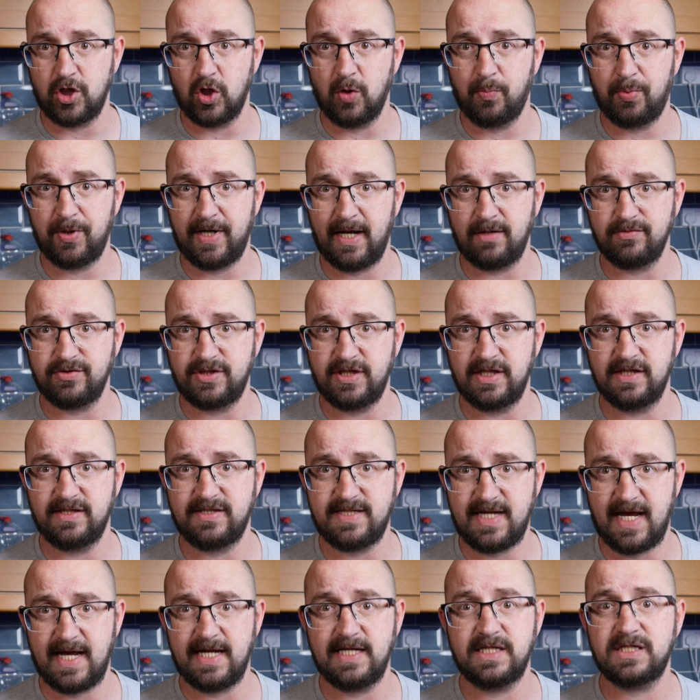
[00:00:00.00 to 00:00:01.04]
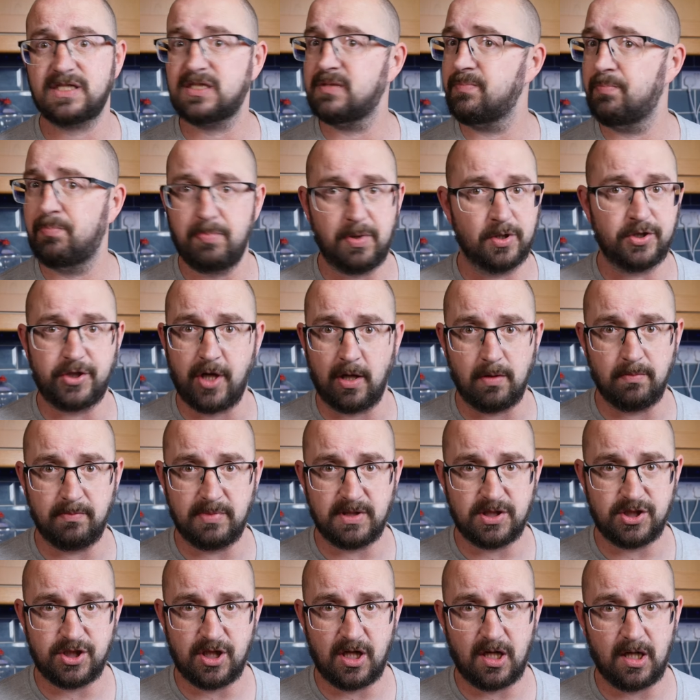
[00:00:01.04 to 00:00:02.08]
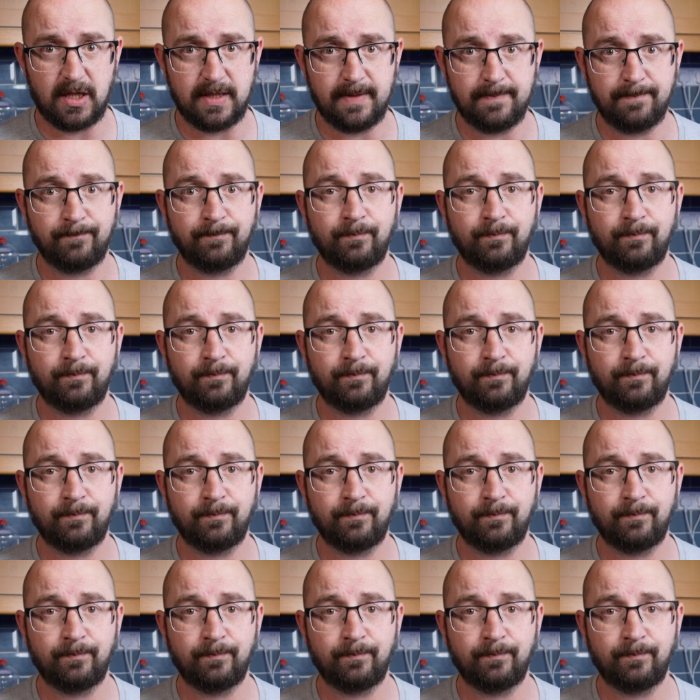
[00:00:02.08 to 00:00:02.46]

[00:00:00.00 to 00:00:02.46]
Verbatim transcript: up or down to your taste, but don't be shy.